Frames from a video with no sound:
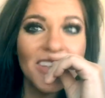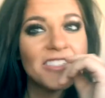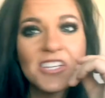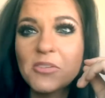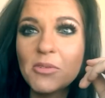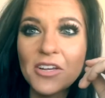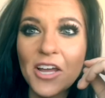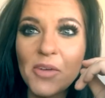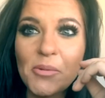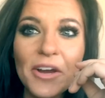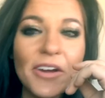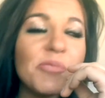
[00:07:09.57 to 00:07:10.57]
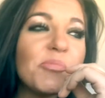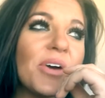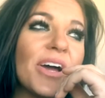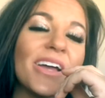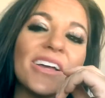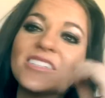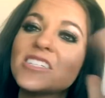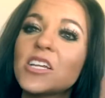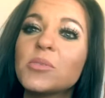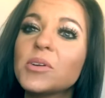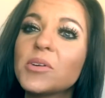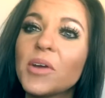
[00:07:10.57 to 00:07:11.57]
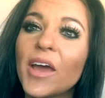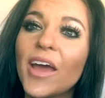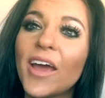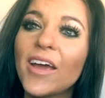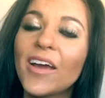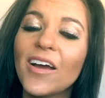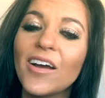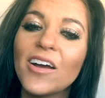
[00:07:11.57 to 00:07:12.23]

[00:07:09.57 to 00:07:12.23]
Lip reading: It's going to be a nightmare, but it's going to be okay.